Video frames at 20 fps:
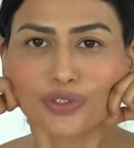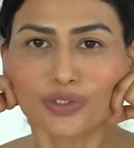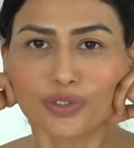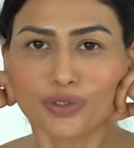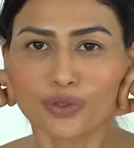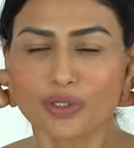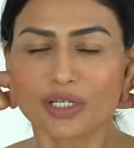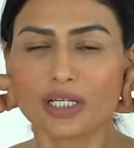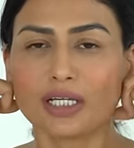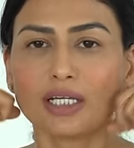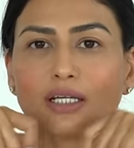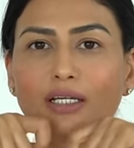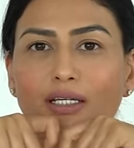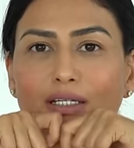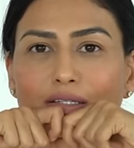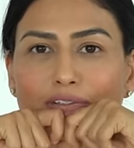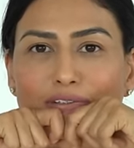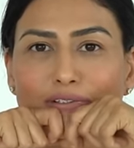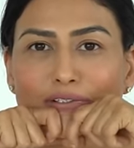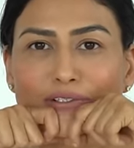three,
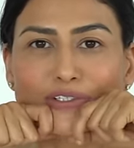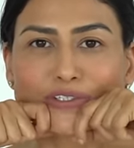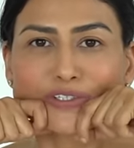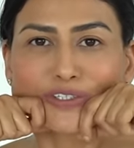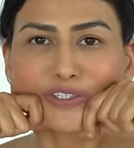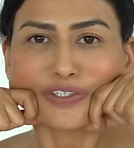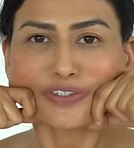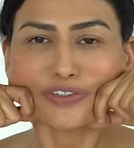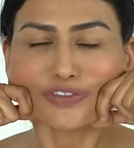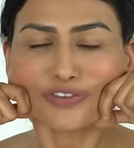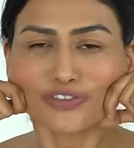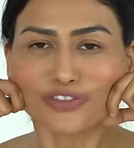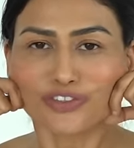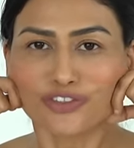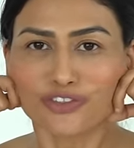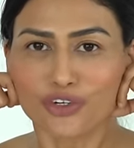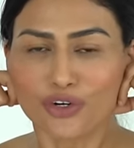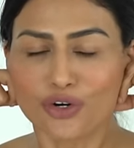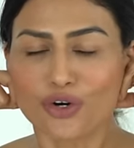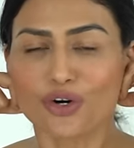
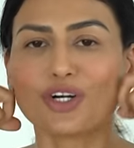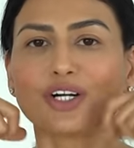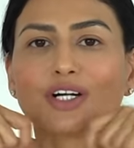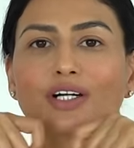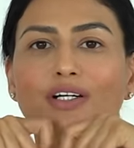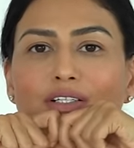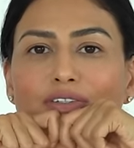four,